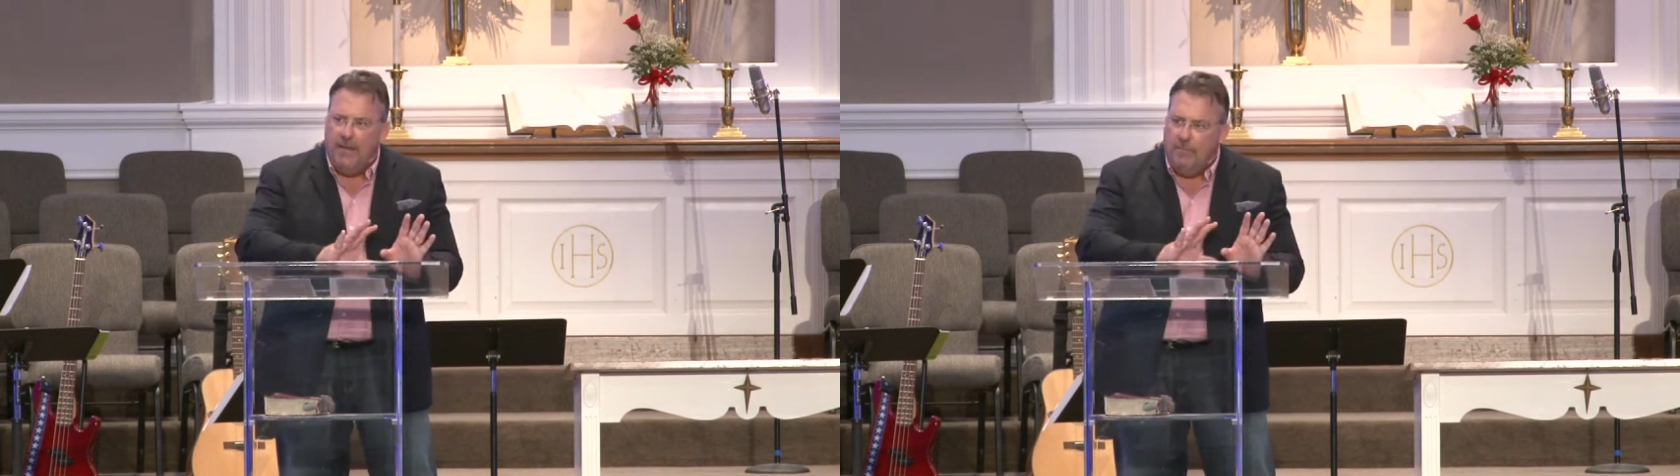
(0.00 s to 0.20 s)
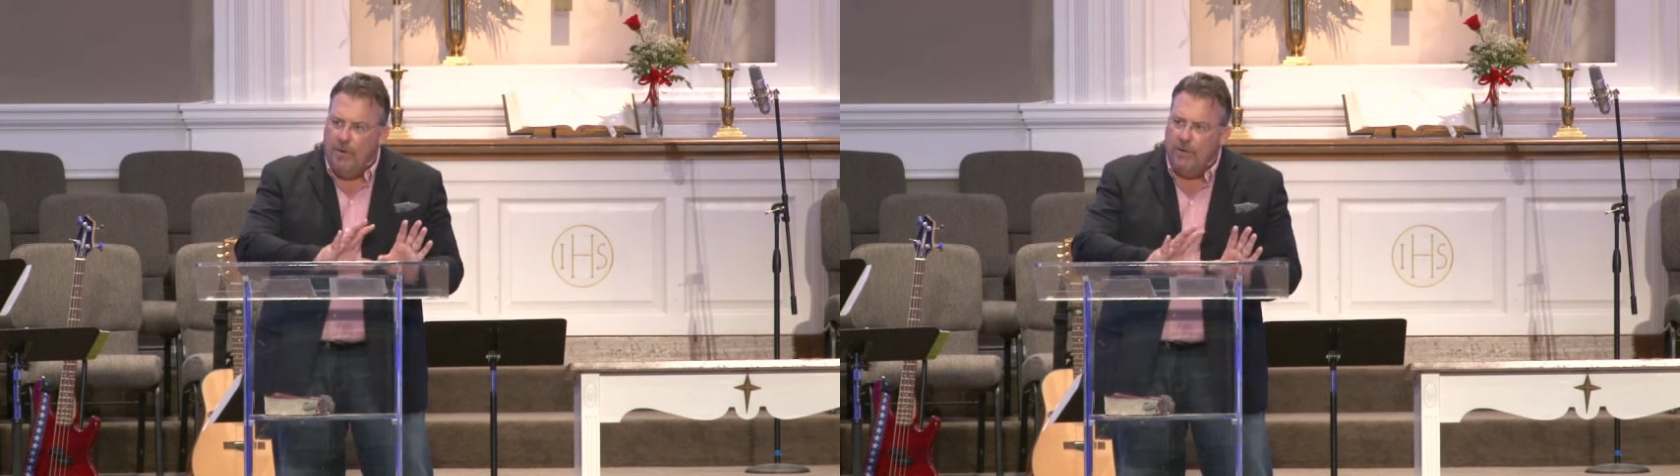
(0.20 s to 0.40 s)

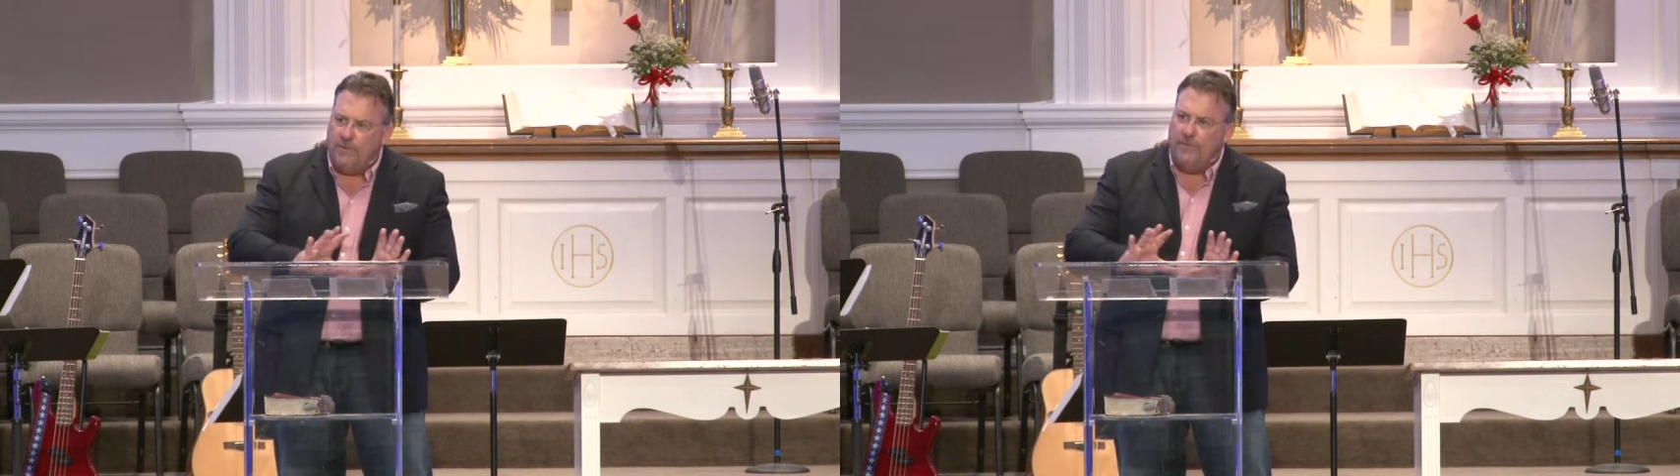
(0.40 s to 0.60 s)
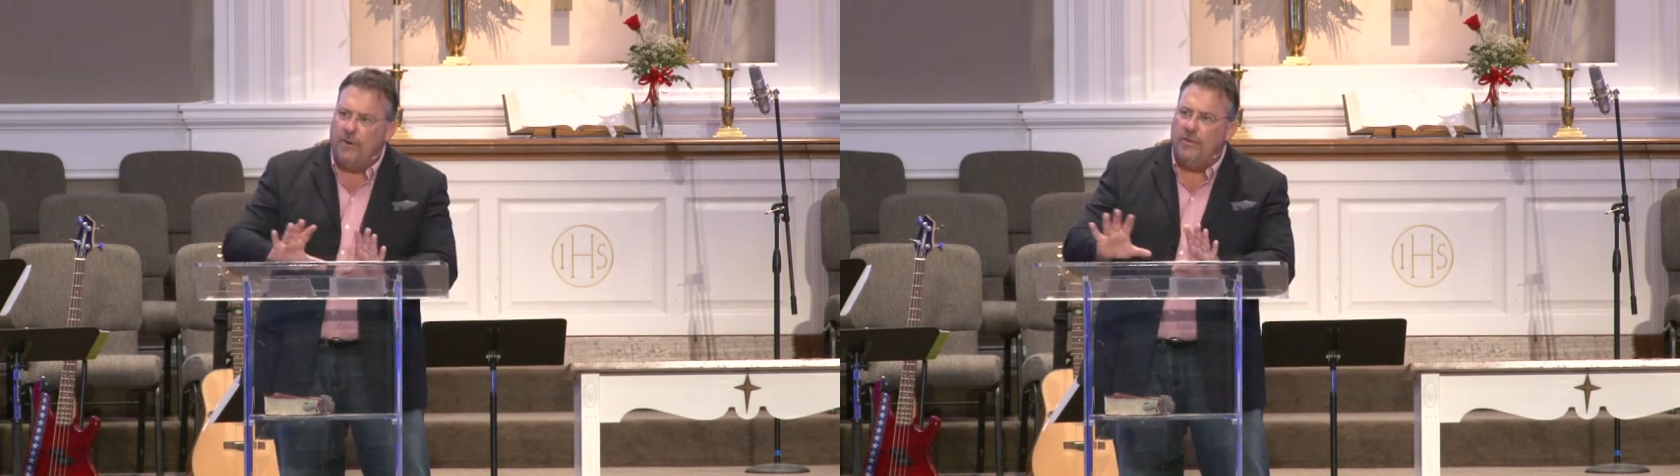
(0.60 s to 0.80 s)
moves
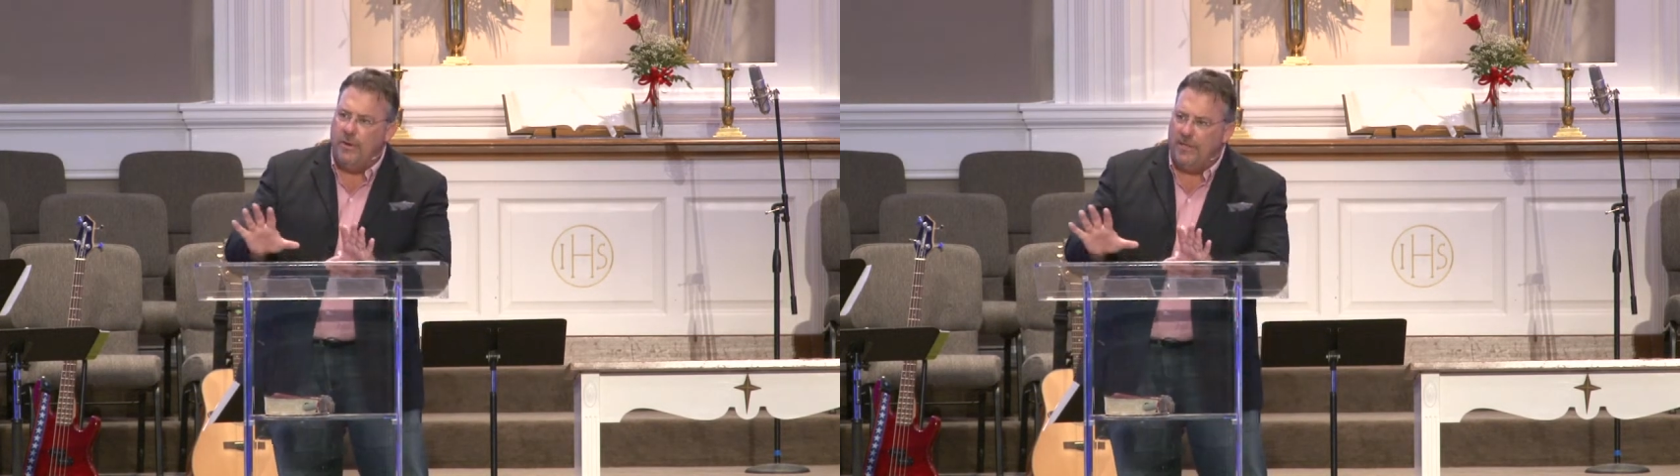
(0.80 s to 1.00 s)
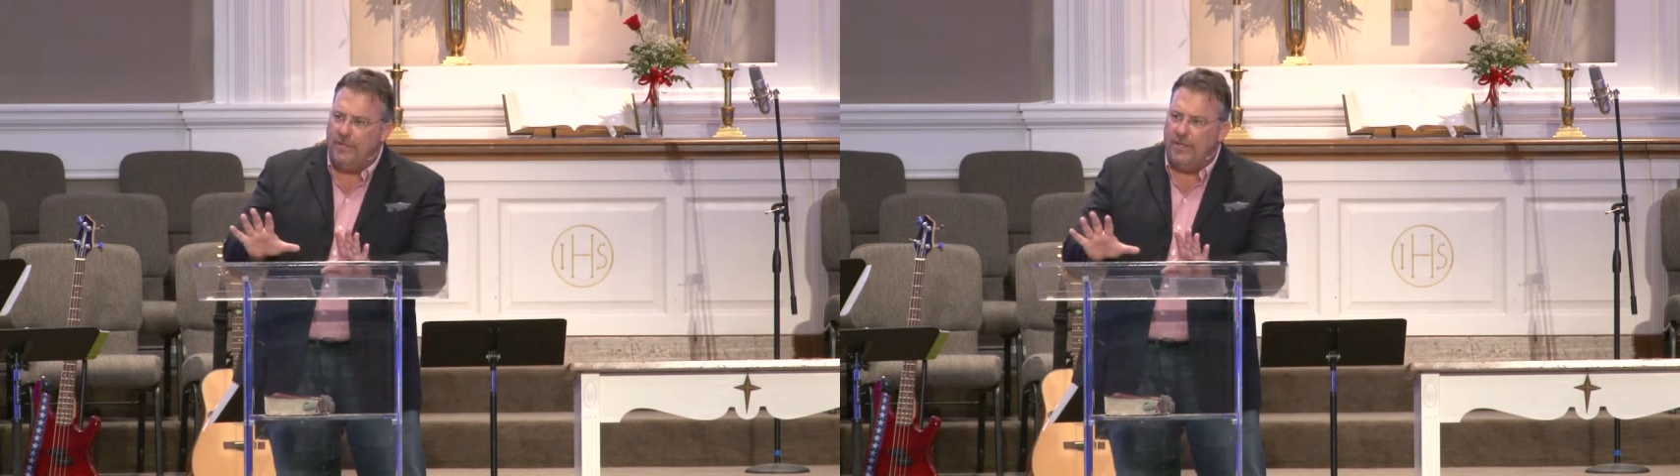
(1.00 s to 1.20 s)

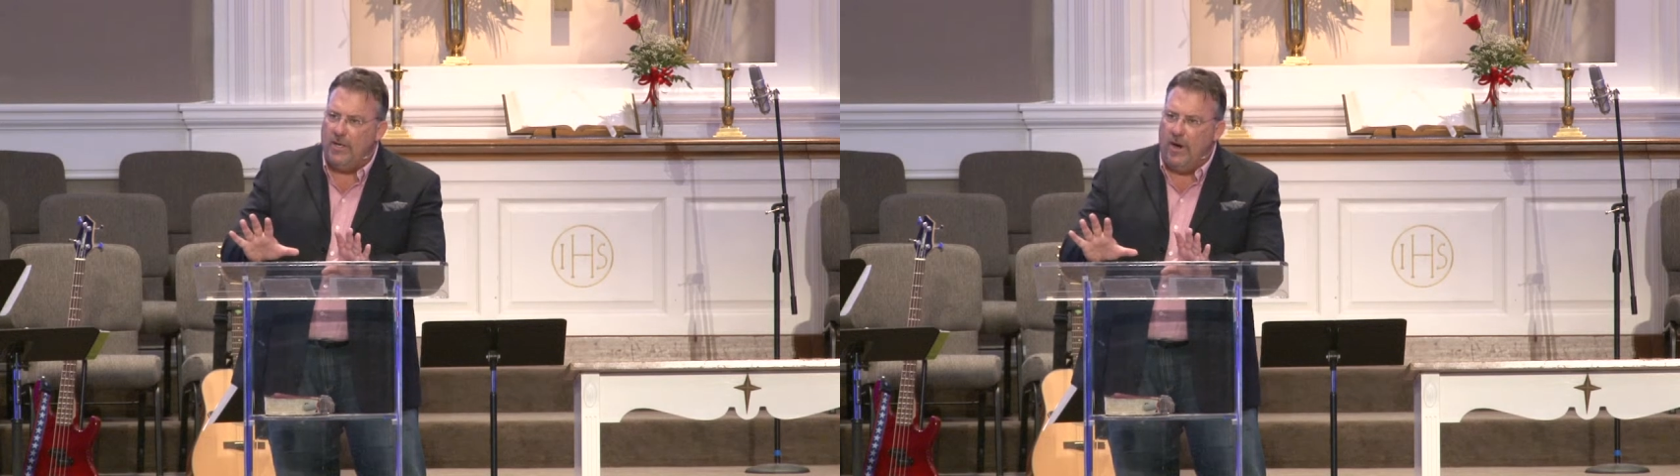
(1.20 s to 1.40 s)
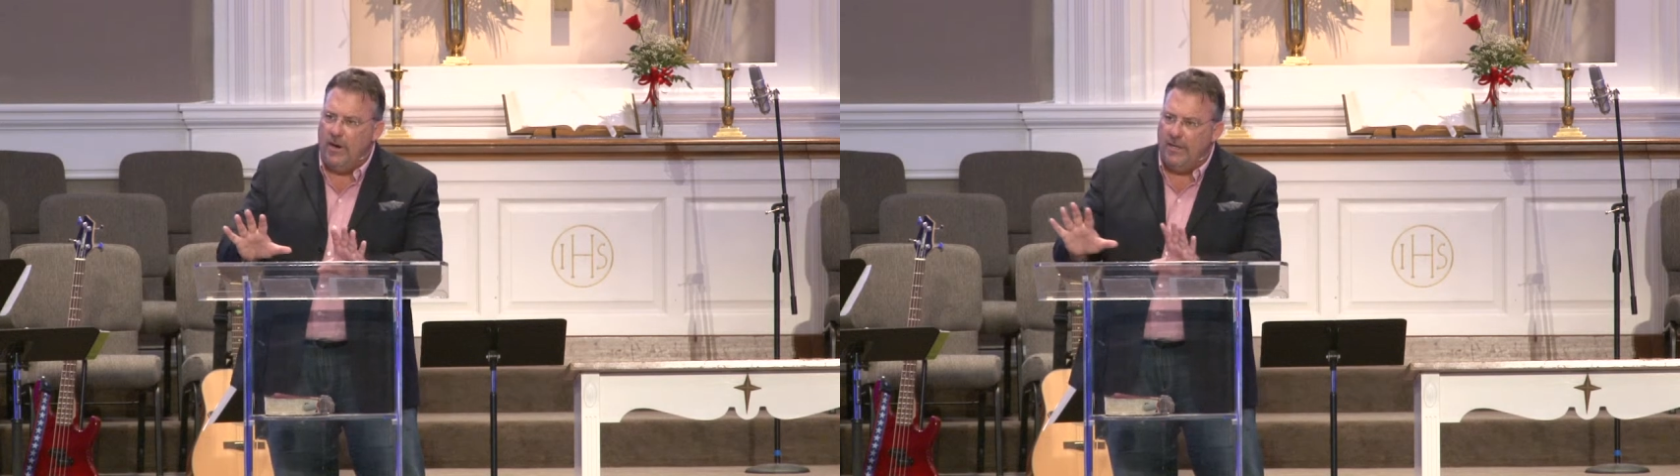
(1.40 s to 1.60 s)
further into the
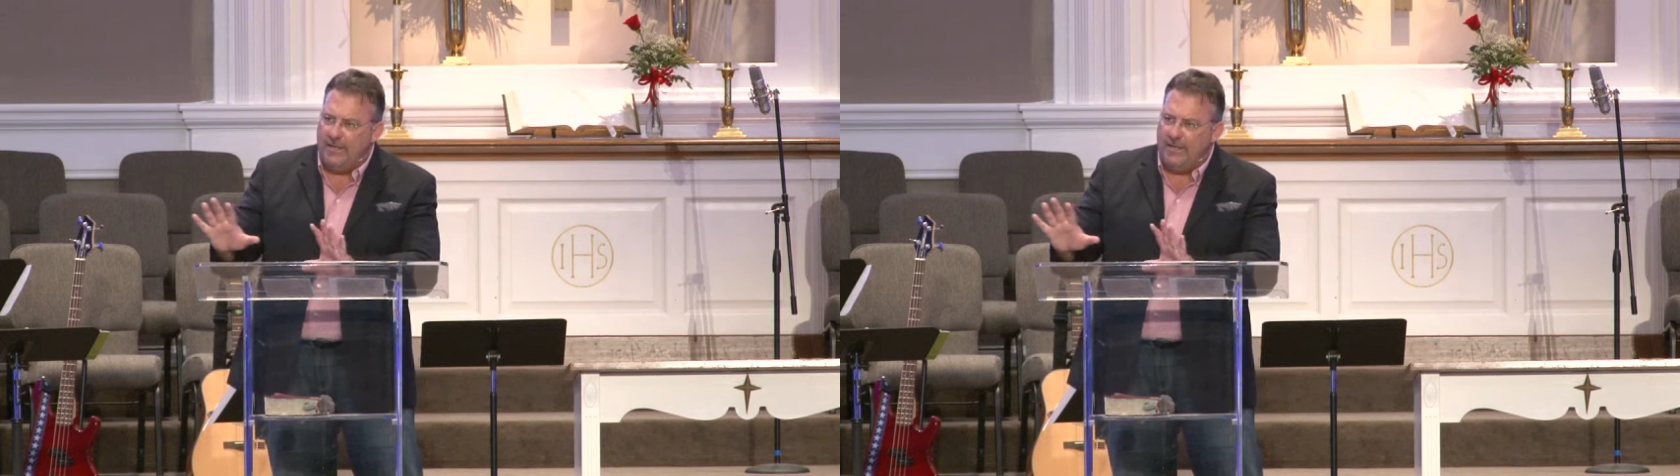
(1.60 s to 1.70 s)
garden,